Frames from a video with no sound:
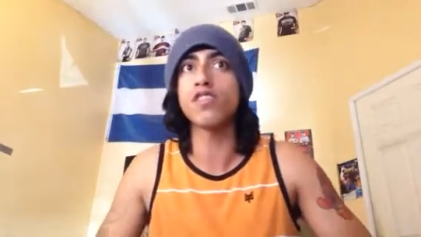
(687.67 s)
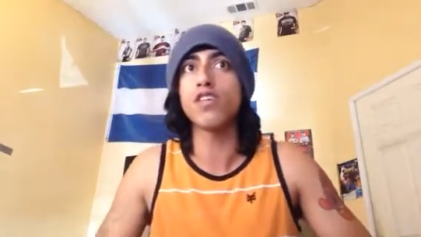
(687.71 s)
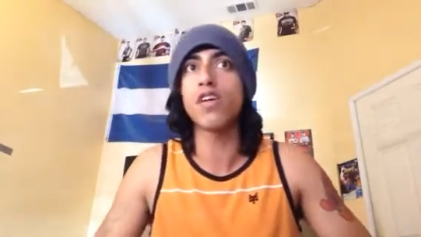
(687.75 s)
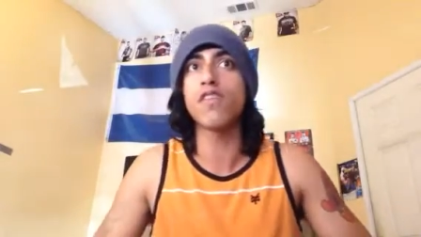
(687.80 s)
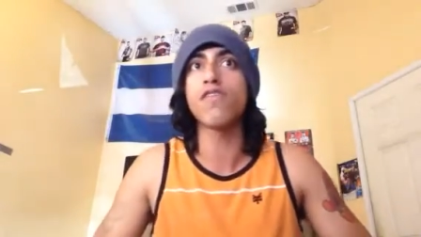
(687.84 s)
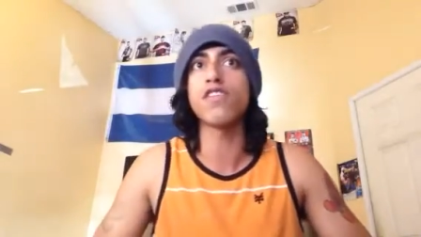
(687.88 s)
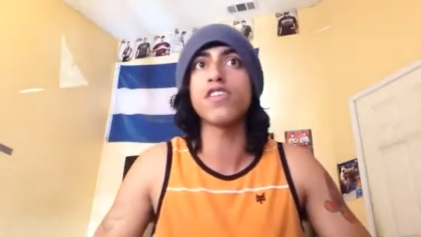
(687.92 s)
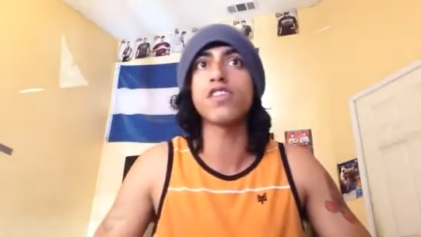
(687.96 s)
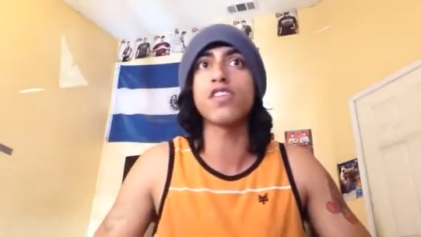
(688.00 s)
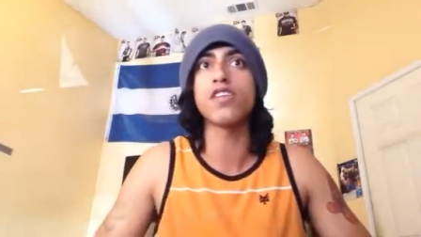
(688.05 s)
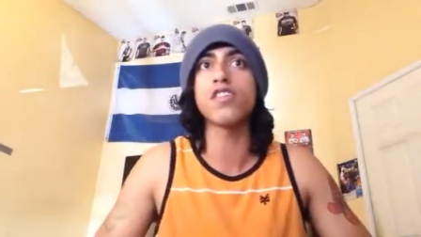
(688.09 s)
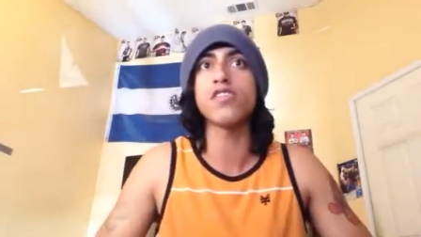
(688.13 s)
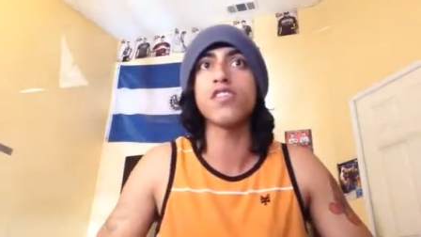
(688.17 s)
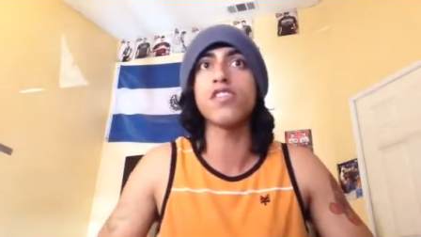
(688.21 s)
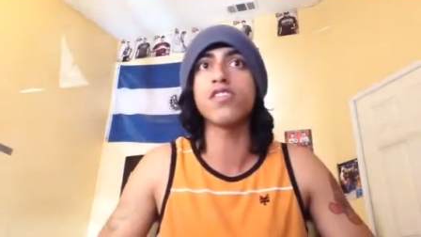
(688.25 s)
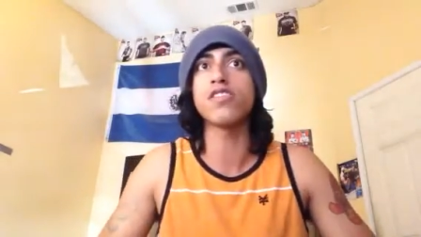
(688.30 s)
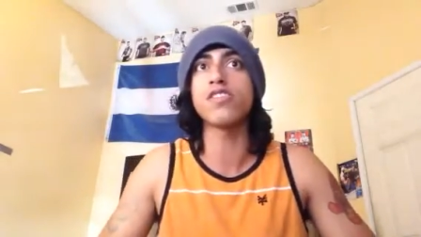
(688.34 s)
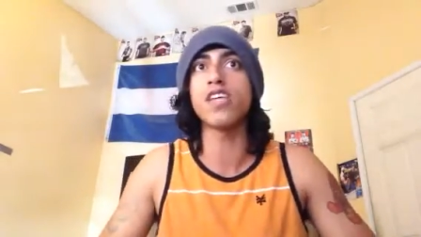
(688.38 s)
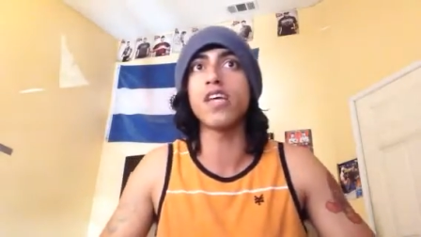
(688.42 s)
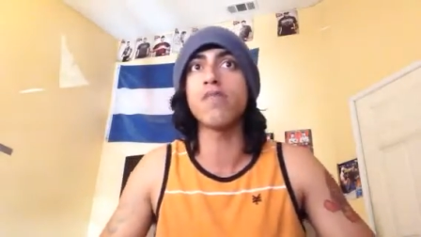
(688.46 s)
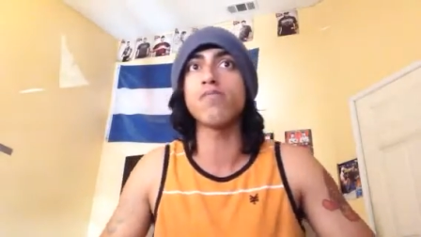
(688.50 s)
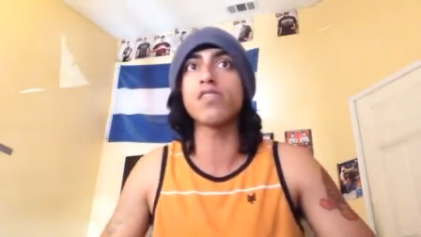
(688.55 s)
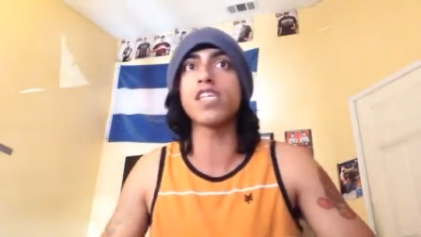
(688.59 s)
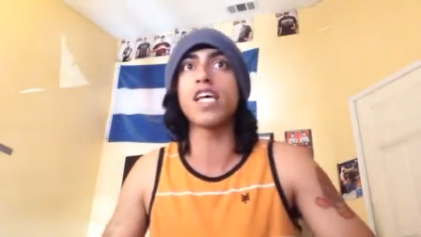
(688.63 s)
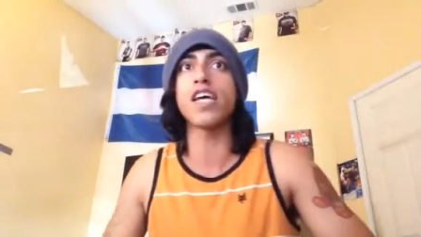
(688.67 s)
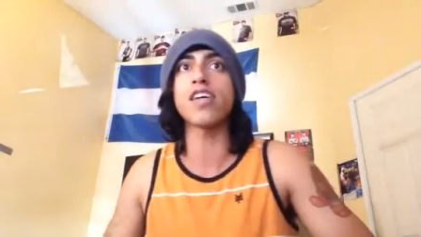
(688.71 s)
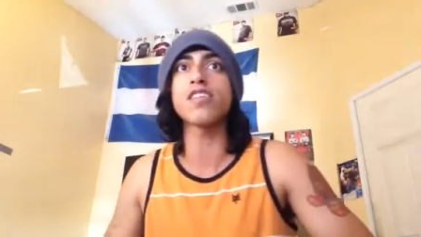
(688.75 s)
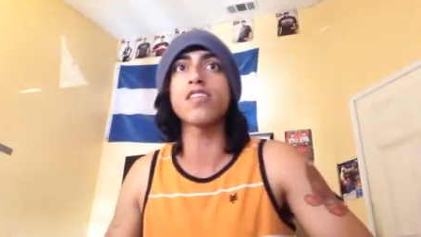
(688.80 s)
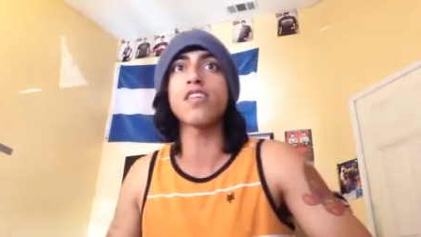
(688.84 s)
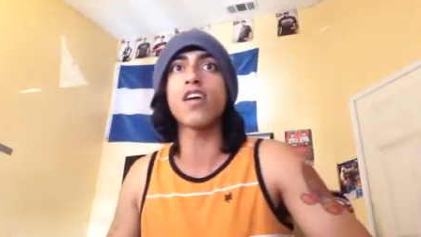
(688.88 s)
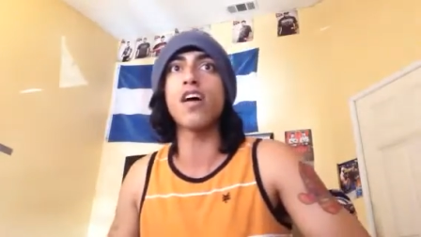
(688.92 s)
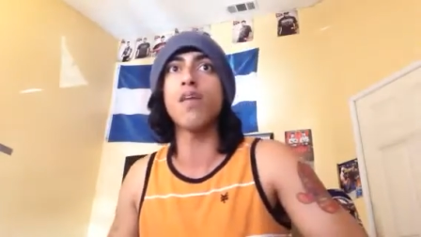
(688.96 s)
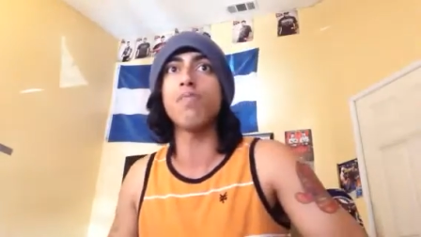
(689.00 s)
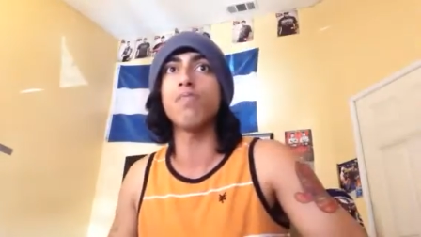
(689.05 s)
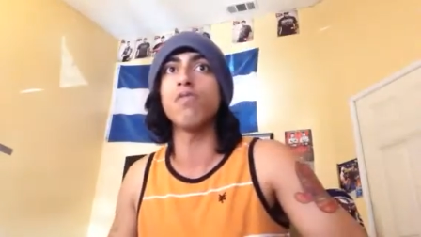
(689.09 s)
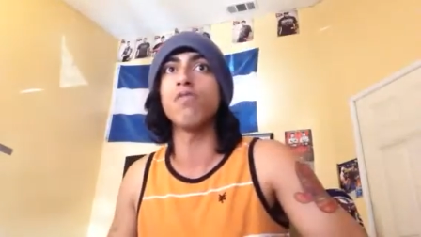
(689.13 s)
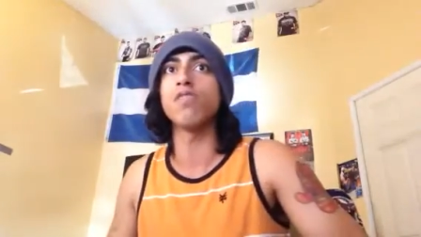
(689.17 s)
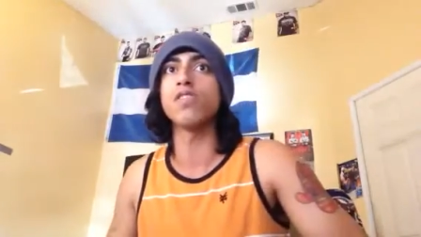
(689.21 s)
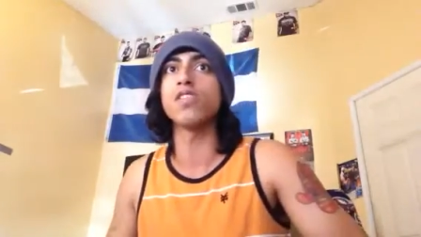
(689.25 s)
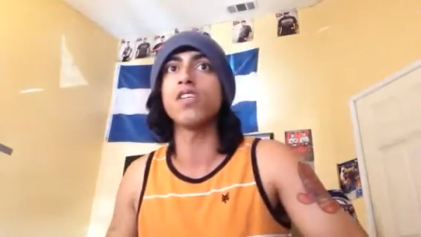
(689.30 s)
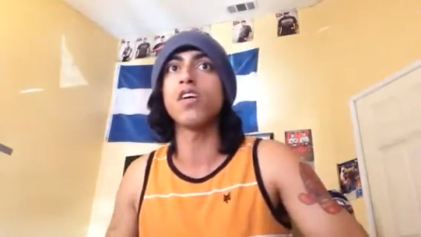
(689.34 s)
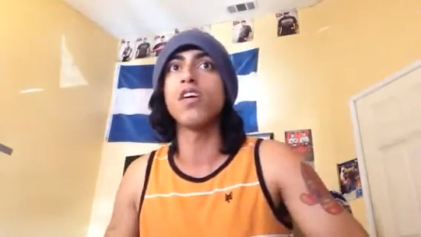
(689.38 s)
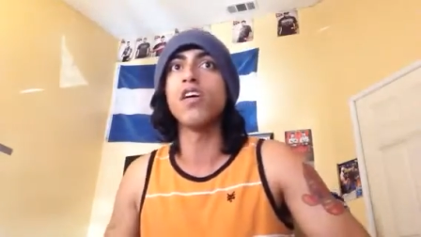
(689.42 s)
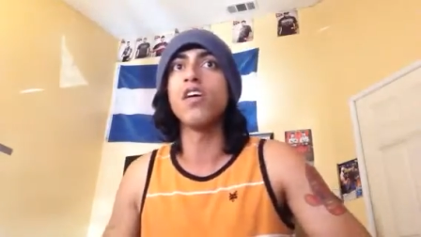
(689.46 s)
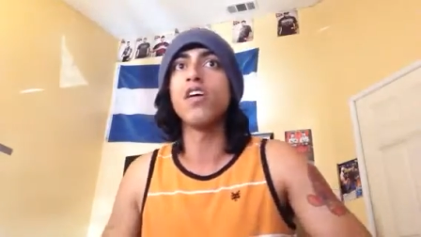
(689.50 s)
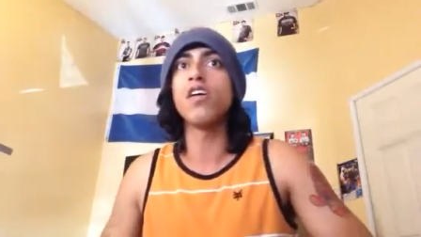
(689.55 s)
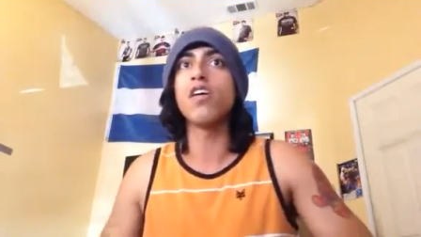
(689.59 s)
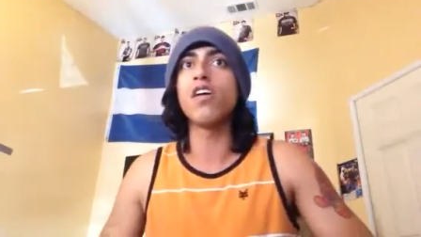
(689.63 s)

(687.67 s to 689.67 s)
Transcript: services to same sex couples,